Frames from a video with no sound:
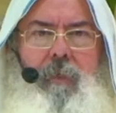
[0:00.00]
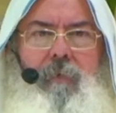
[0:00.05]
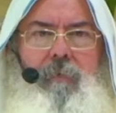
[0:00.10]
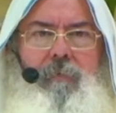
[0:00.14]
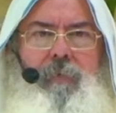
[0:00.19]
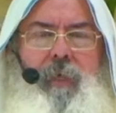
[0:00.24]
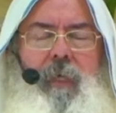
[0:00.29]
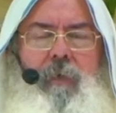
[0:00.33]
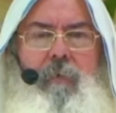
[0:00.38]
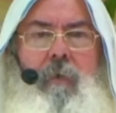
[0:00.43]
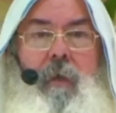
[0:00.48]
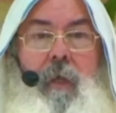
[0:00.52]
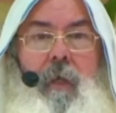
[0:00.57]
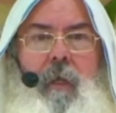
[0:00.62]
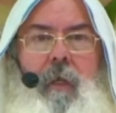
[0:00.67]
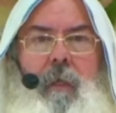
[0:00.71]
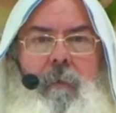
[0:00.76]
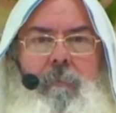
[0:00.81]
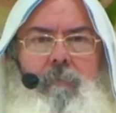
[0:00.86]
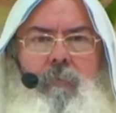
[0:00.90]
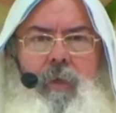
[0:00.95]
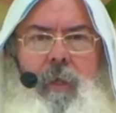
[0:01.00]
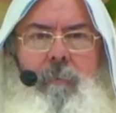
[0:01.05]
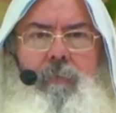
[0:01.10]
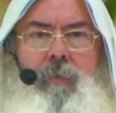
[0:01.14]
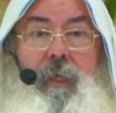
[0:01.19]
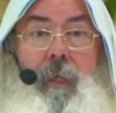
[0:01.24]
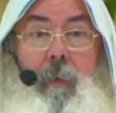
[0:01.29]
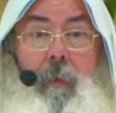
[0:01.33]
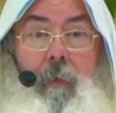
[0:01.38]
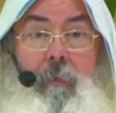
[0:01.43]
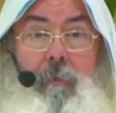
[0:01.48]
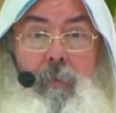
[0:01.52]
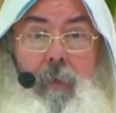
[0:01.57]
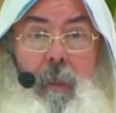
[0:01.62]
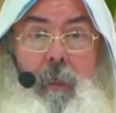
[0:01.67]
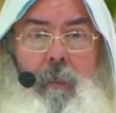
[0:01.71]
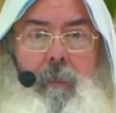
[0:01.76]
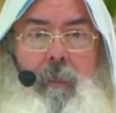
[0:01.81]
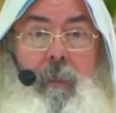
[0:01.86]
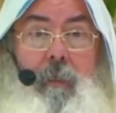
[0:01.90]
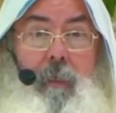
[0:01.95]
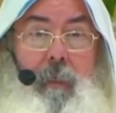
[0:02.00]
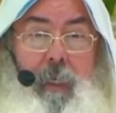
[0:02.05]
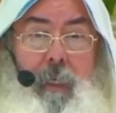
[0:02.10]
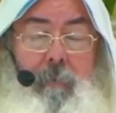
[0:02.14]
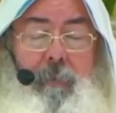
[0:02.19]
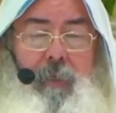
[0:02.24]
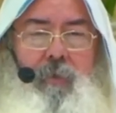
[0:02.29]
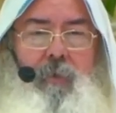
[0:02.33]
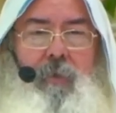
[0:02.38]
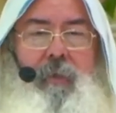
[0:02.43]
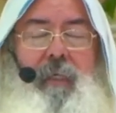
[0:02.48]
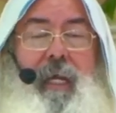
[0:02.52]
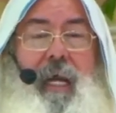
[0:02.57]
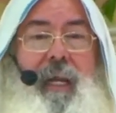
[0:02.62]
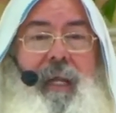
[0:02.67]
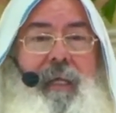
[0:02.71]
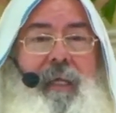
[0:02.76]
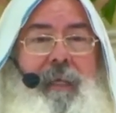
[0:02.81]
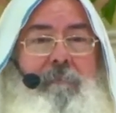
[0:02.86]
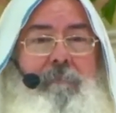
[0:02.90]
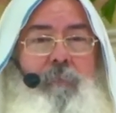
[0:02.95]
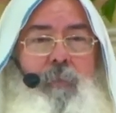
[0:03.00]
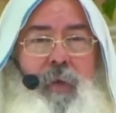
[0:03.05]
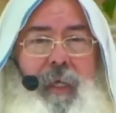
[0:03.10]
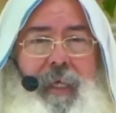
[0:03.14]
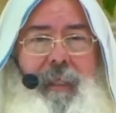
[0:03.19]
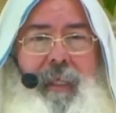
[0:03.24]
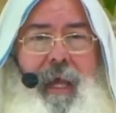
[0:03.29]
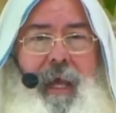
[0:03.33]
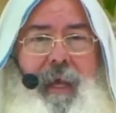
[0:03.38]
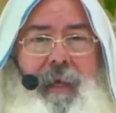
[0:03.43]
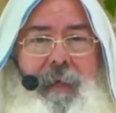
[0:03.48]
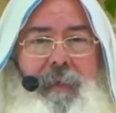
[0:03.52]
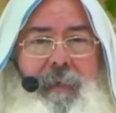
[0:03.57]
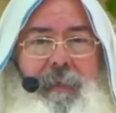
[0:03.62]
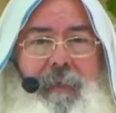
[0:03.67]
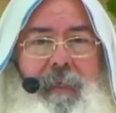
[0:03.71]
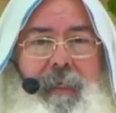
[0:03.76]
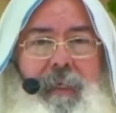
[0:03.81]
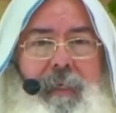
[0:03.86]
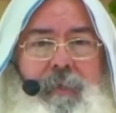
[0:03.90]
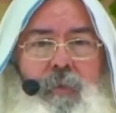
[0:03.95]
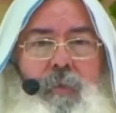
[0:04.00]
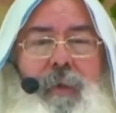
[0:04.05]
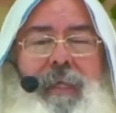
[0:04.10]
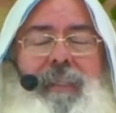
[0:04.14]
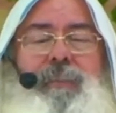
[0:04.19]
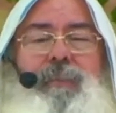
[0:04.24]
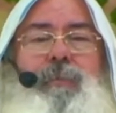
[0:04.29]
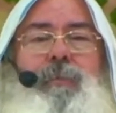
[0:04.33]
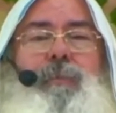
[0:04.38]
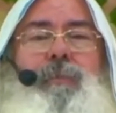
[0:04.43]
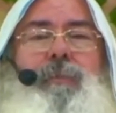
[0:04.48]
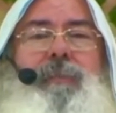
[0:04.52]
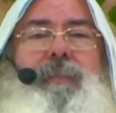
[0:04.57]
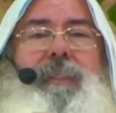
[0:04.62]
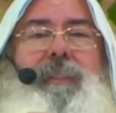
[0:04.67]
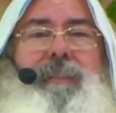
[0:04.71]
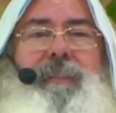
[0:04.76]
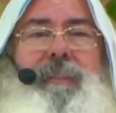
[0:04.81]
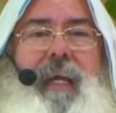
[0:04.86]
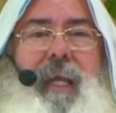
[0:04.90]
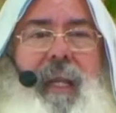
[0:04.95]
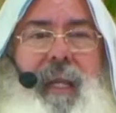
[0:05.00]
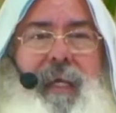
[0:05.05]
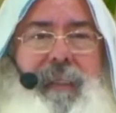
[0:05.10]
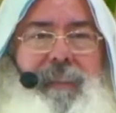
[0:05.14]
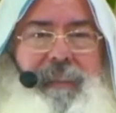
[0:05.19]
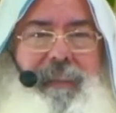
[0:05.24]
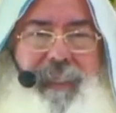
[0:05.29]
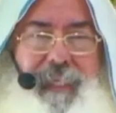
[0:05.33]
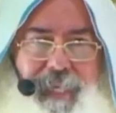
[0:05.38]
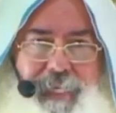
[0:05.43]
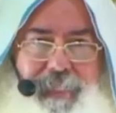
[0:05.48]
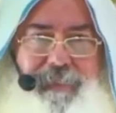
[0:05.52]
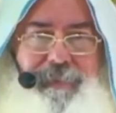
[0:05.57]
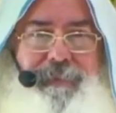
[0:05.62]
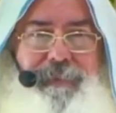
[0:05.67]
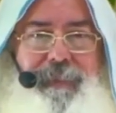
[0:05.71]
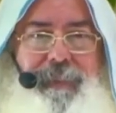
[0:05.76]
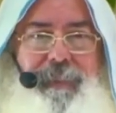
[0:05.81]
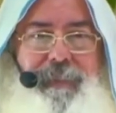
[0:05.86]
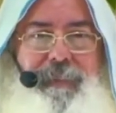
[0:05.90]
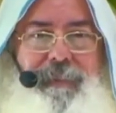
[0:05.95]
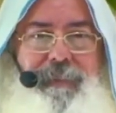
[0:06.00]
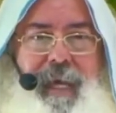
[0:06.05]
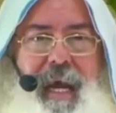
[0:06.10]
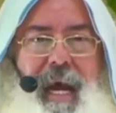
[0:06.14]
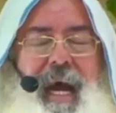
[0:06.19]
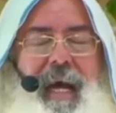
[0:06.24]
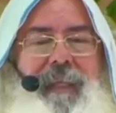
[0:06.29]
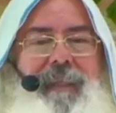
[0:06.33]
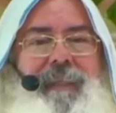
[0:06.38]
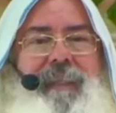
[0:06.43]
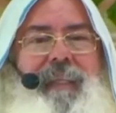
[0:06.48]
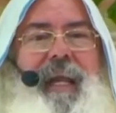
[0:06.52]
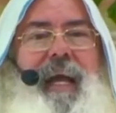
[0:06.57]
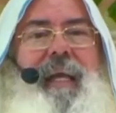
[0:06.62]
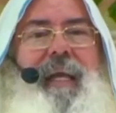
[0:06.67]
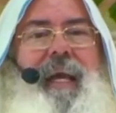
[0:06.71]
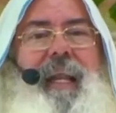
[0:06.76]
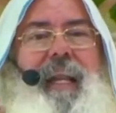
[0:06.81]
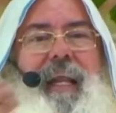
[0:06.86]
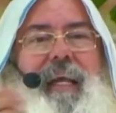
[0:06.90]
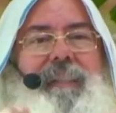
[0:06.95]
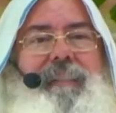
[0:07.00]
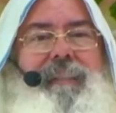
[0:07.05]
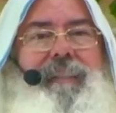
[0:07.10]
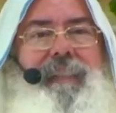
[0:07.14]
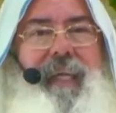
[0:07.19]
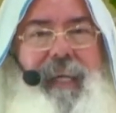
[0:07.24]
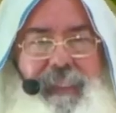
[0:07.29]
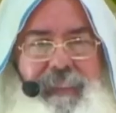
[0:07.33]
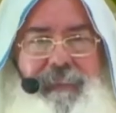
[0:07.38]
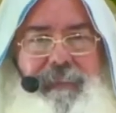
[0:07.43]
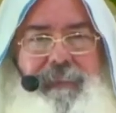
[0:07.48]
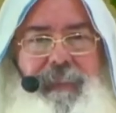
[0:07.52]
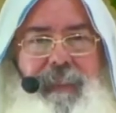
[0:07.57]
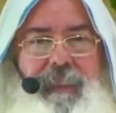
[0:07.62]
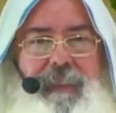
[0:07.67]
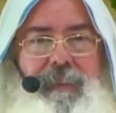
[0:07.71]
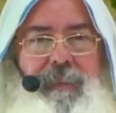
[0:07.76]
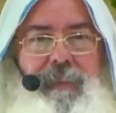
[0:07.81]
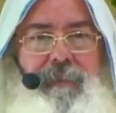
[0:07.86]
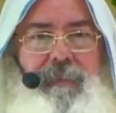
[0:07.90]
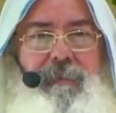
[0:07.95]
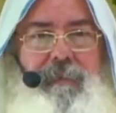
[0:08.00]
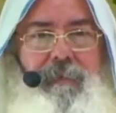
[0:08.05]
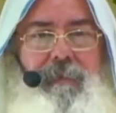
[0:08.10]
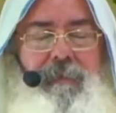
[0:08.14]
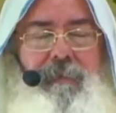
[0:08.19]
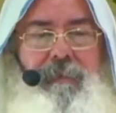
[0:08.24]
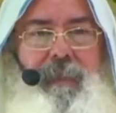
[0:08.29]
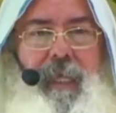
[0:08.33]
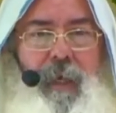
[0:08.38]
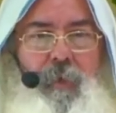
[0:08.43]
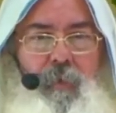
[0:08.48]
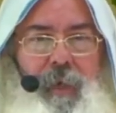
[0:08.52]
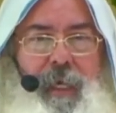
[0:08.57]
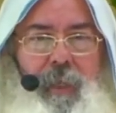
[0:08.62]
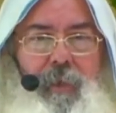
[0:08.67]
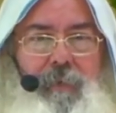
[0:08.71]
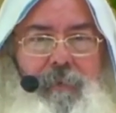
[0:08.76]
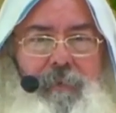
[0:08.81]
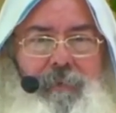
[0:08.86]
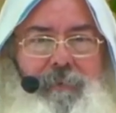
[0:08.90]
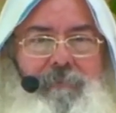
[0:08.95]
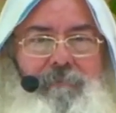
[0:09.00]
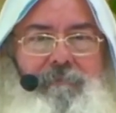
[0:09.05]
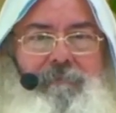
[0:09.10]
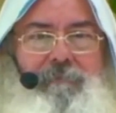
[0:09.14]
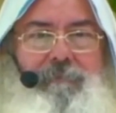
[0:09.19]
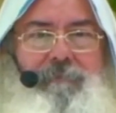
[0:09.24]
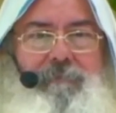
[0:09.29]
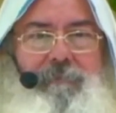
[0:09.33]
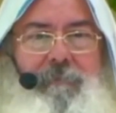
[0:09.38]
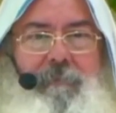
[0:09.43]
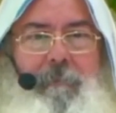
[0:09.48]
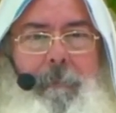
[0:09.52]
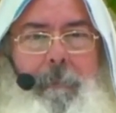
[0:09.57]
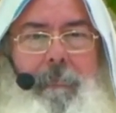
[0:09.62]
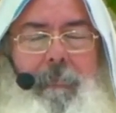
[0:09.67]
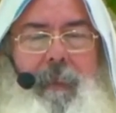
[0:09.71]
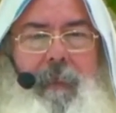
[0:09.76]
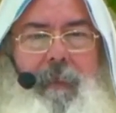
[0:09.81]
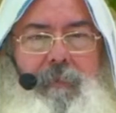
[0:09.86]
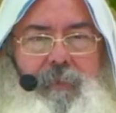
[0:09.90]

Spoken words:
But that's why our mirrors are for. Look at yourself in the mirror, not because you're going to be an actor, but say, no, yes, I'm kind of ugly, so I'm going to put the best face that I can.